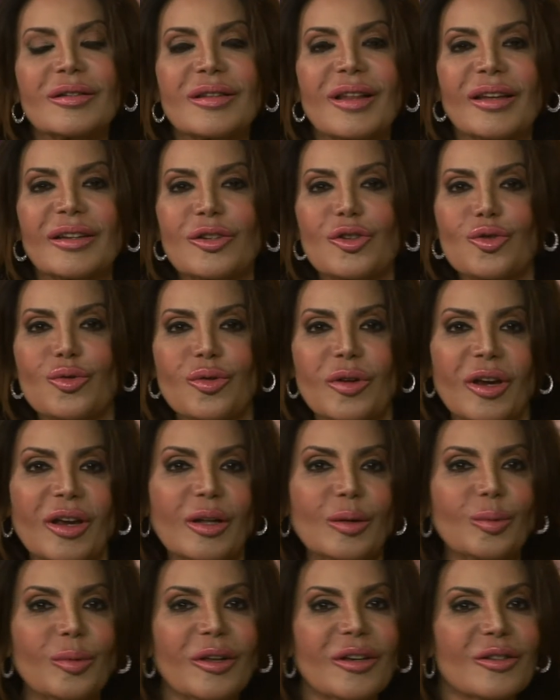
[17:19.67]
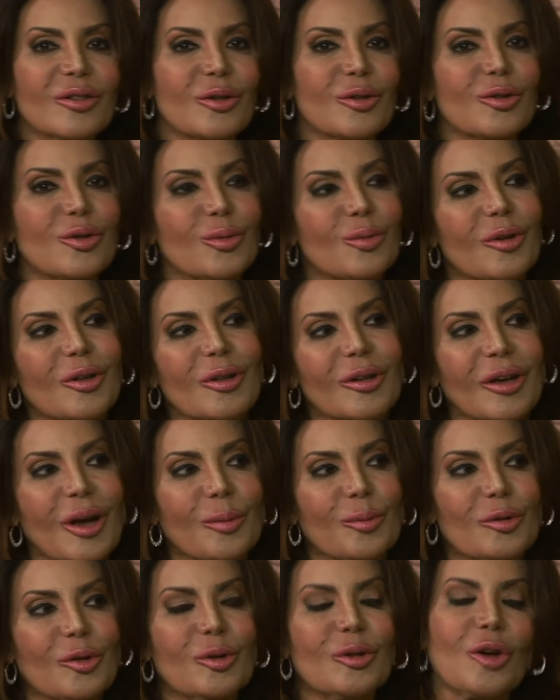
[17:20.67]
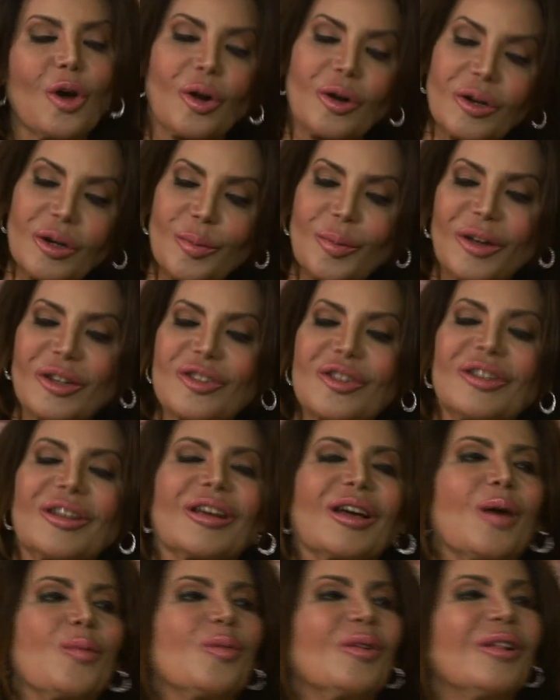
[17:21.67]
like trailblazers whom you look up to? You already mentioned a couple.